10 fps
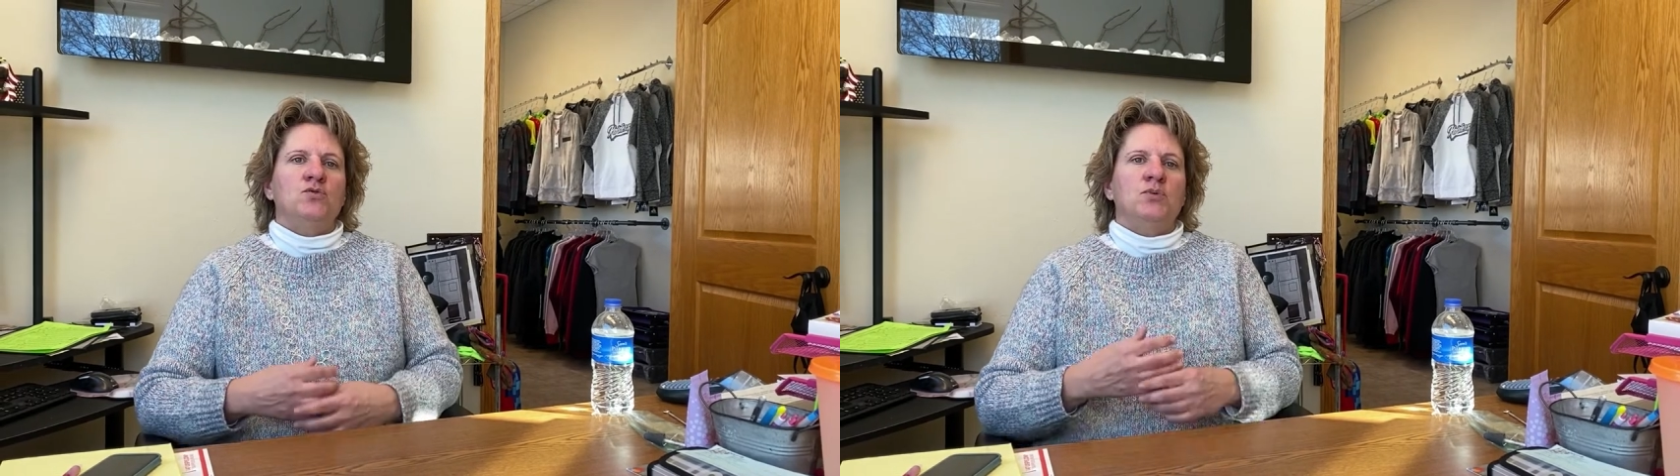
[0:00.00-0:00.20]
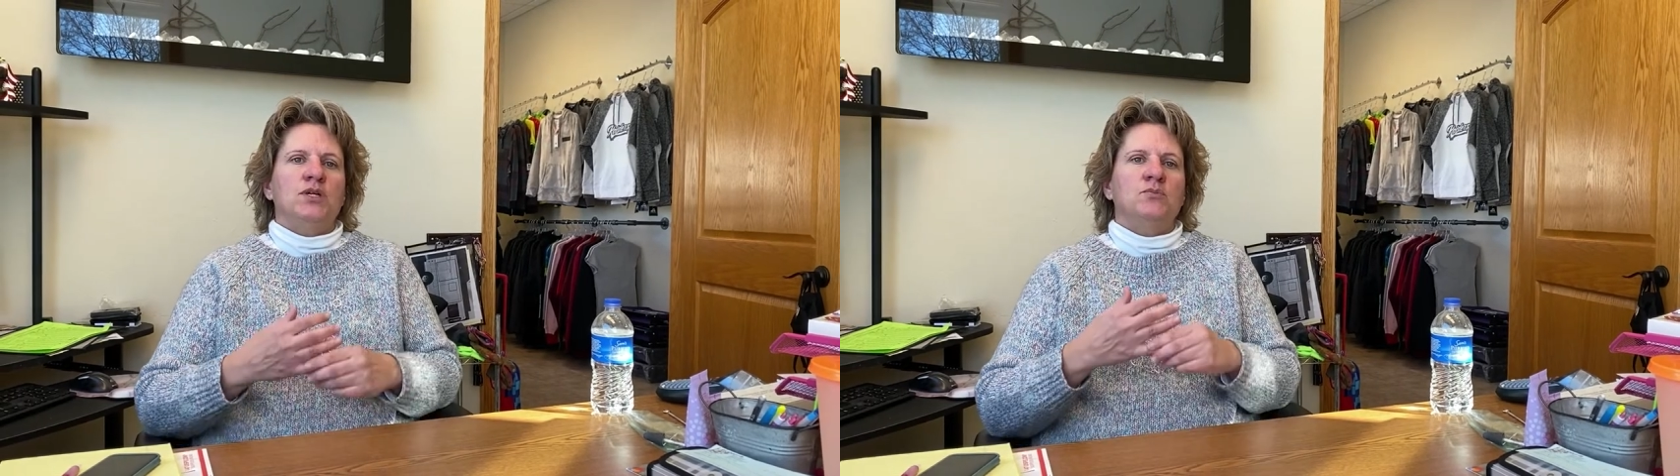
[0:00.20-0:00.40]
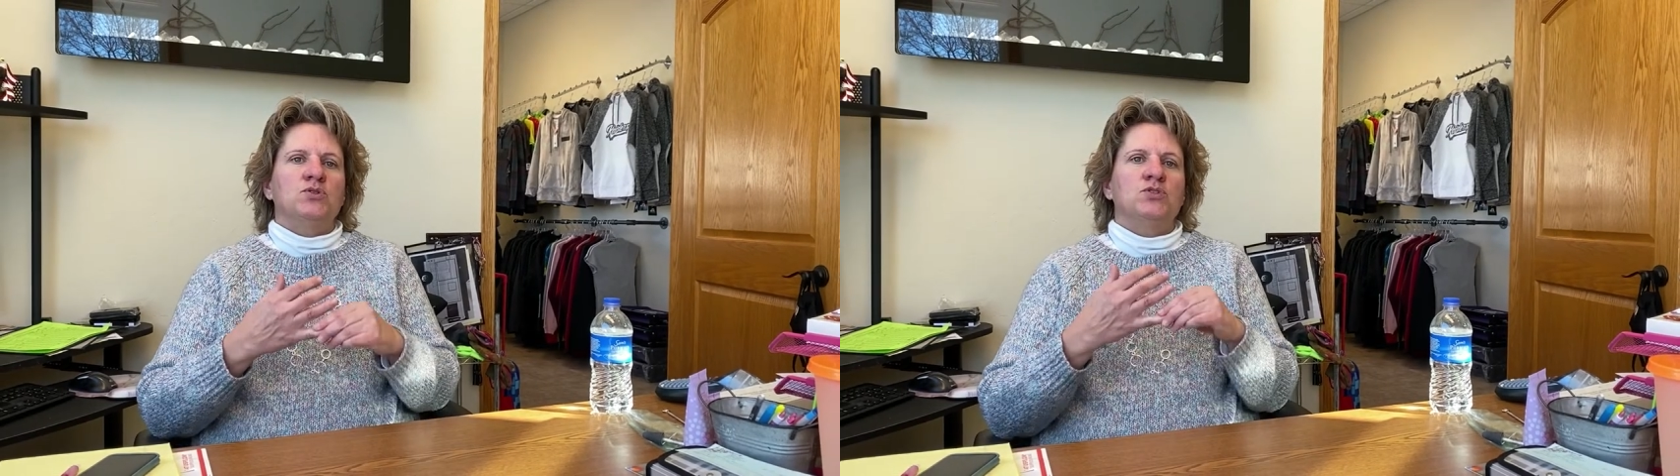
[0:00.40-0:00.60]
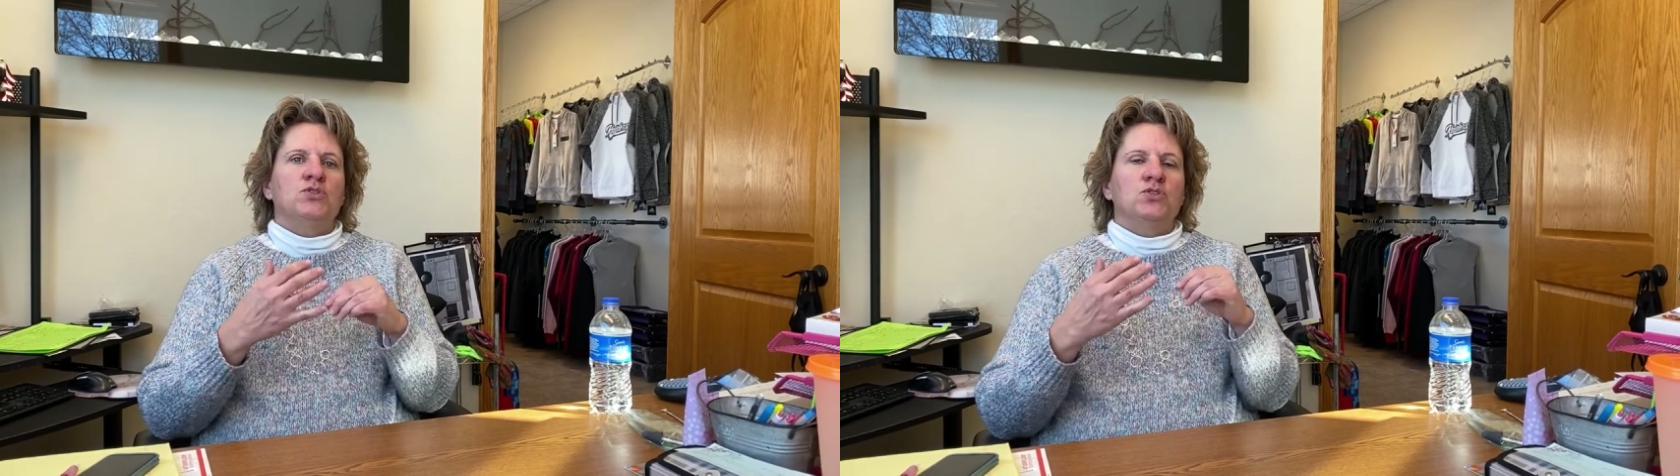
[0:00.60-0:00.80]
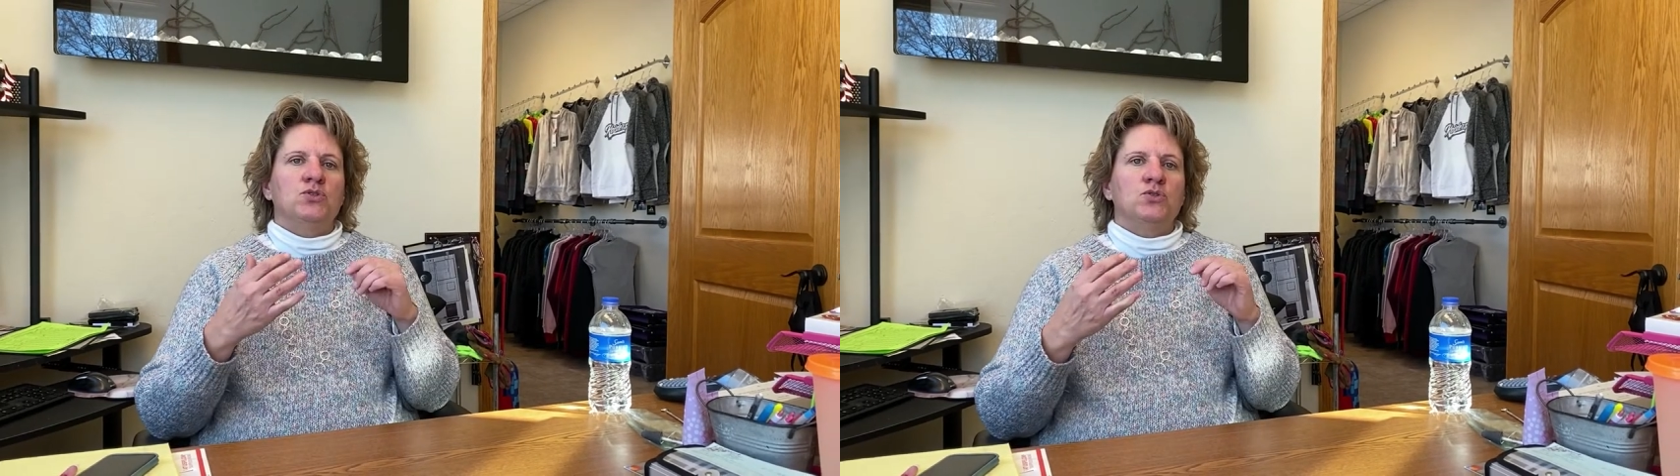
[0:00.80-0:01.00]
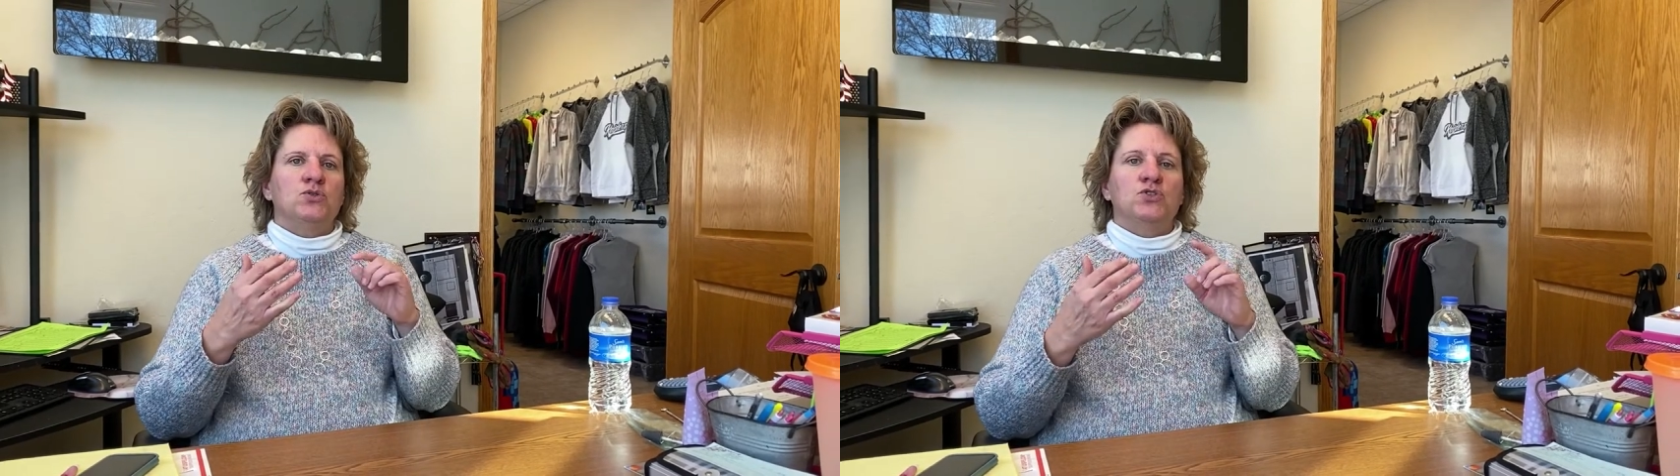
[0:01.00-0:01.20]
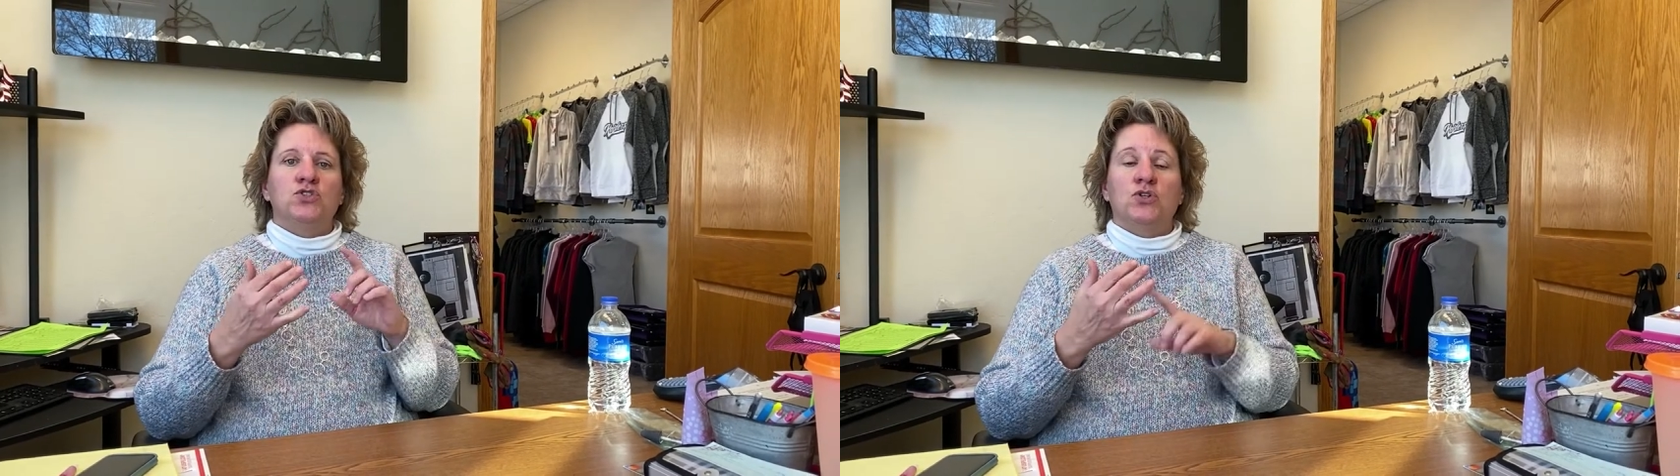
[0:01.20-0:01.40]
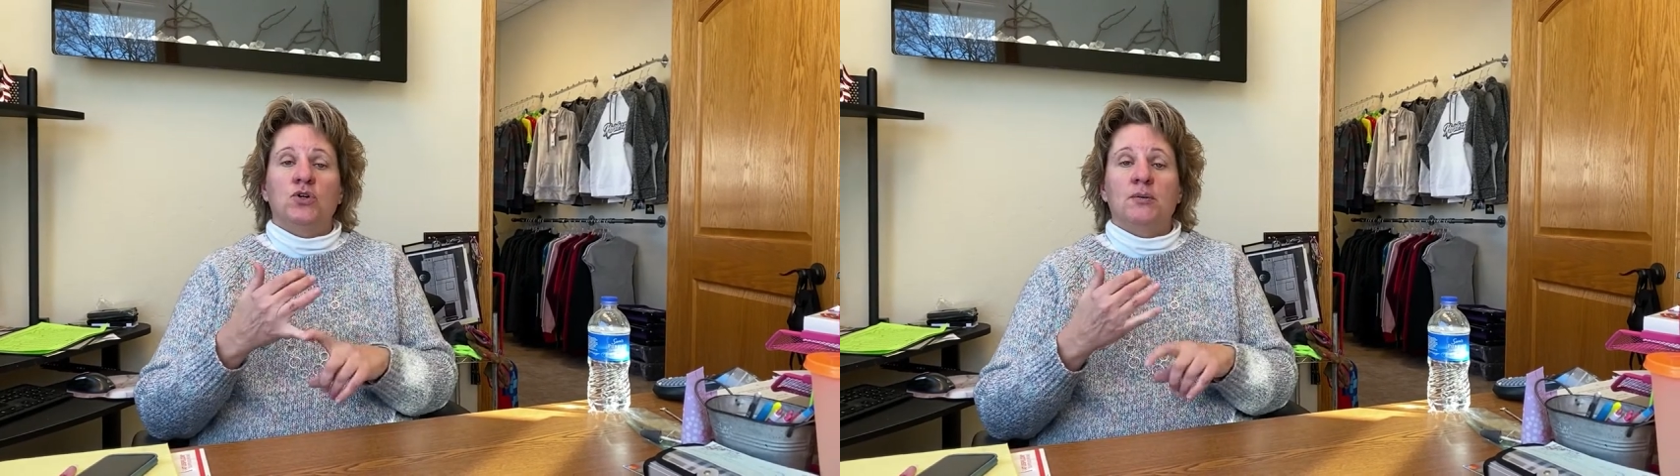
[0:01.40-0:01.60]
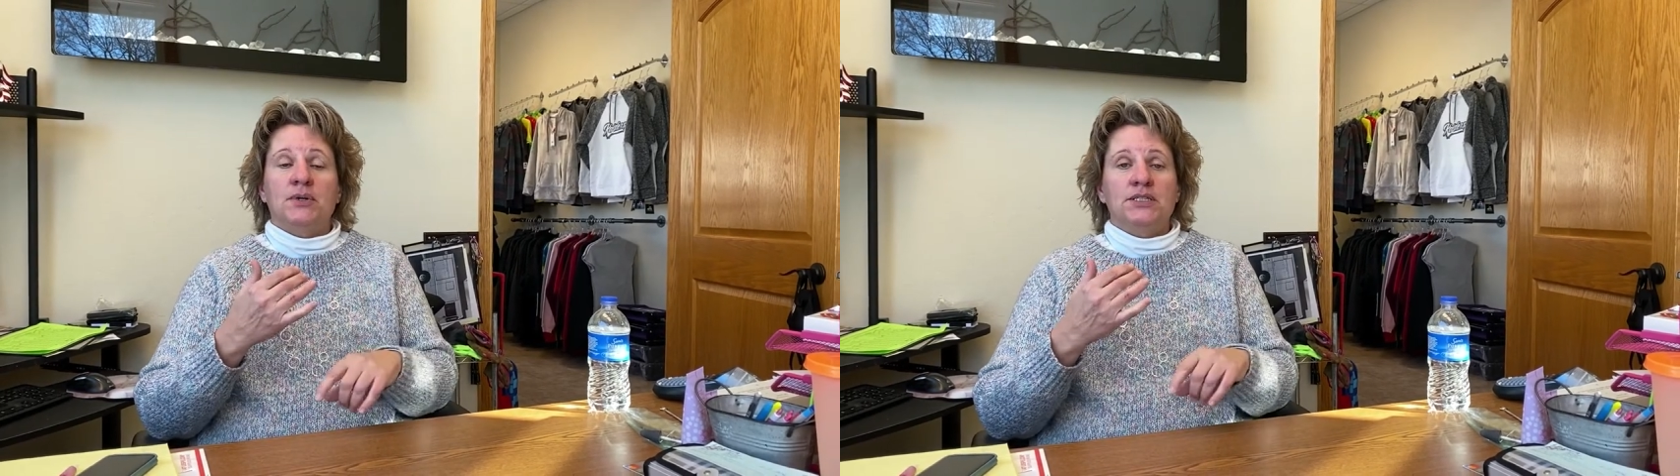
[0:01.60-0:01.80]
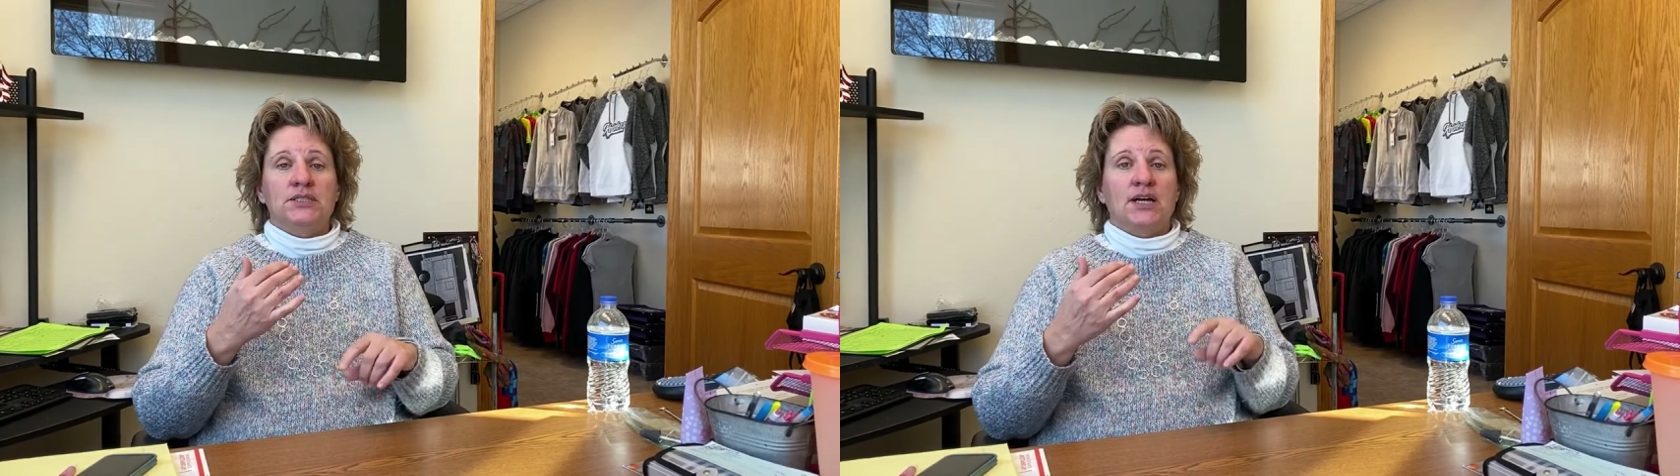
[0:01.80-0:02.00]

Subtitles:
To be able to show up on